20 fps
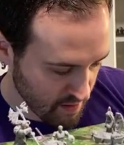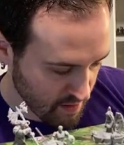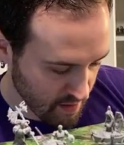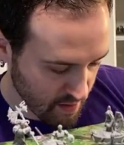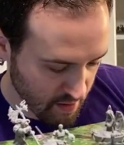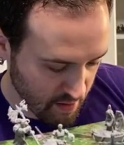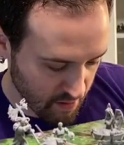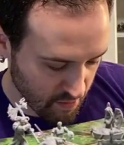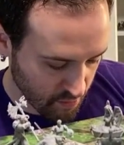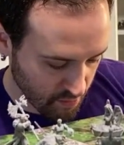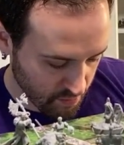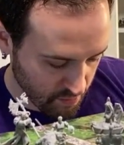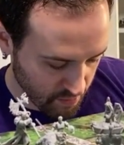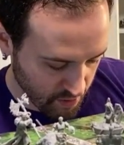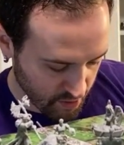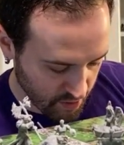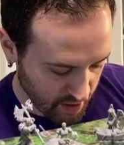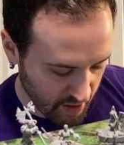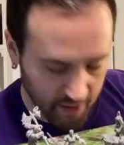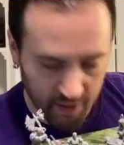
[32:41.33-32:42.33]

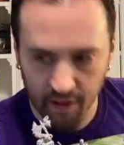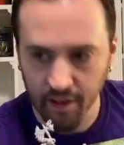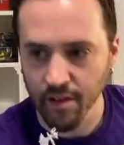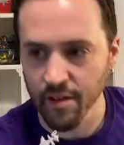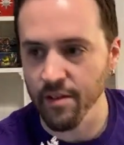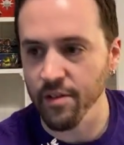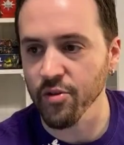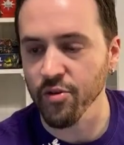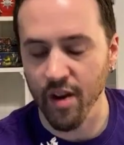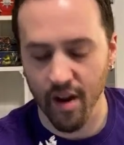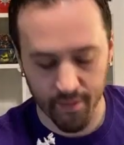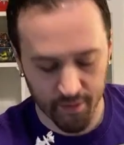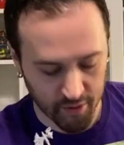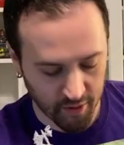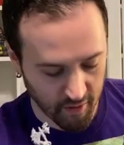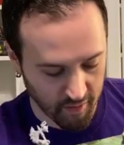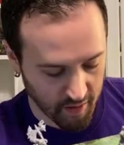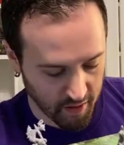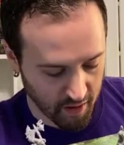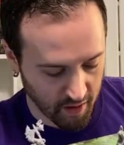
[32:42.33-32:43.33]
Oh yeah, the traps are
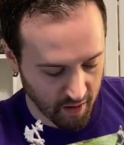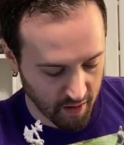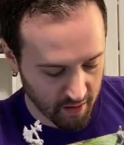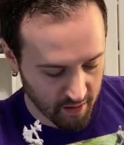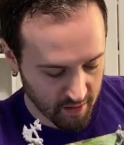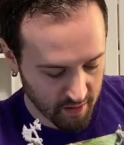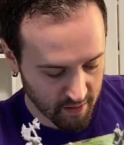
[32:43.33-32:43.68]
over there.